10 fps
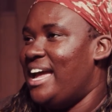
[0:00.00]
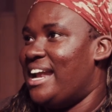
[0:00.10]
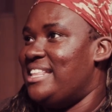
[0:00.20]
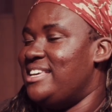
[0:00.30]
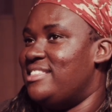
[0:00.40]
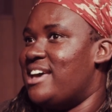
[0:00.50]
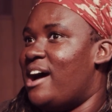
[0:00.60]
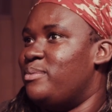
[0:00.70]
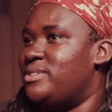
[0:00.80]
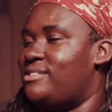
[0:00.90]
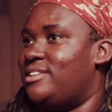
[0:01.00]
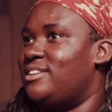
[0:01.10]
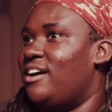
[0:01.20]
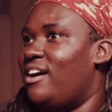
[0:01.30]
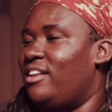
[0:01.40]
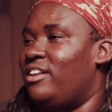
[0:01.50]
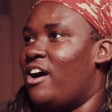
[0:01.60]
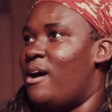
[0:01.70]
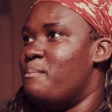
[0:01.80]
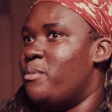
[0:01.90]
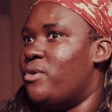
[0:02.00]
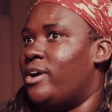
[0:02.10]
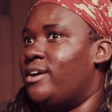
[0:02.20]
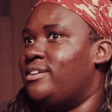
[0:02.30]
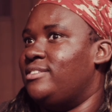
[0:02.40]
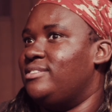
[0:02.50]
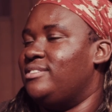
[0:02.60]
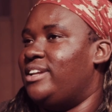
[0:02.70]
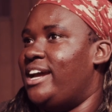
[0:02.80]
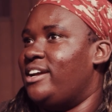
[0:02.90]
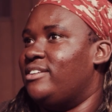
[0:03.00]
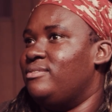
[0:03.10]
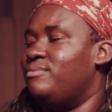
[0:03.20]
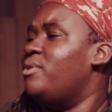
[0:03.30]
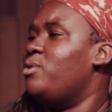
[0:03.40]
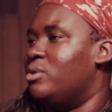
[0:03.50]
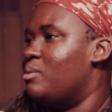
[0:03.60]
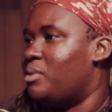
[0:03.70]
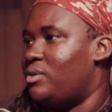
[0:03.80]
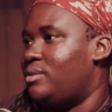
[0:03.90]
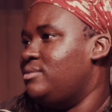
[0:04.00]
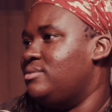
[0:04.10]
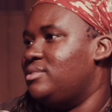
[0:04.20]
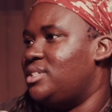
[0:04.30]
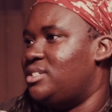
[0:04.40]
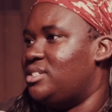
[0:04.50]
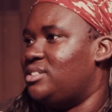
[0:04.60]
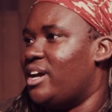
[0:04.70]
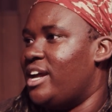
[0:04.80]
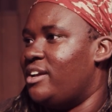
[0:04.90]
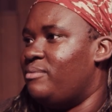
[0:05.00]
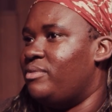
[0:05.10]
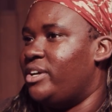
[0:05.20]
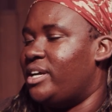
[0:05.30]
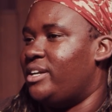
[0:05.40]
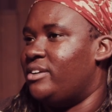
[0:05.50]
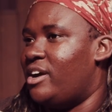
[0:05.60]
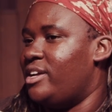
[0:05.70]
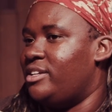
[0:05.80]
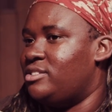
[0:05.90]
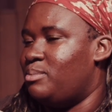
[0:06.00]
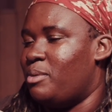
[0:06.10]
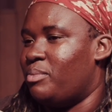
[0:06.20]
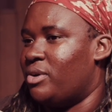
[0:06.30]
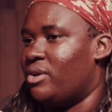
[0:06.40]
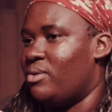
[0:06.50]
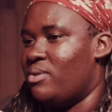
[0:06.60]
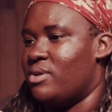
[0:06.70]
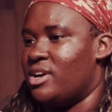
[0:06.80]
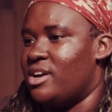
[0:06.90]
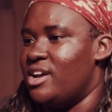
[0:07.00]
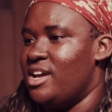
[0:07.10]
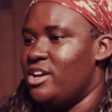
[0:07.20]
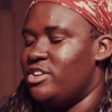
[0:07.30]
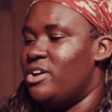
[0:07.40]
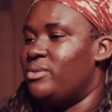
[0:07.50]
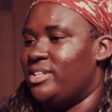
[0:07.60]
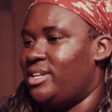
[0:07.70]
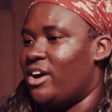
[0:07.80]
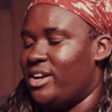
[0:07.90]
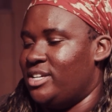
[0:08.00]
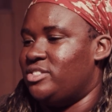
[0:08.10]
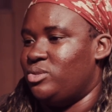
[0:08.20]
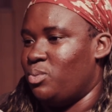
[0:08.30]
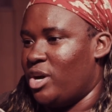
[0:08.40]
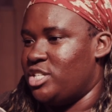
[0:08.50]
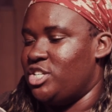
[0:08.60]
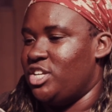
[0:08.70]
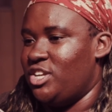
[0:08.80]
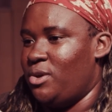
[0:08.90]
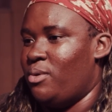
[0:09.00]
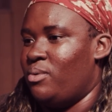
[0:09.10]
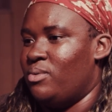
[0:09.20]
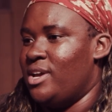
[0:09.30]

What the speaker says: And I think that was a lot more, like, vulnerable to just kind of look at an audience member or know that the audience is watching you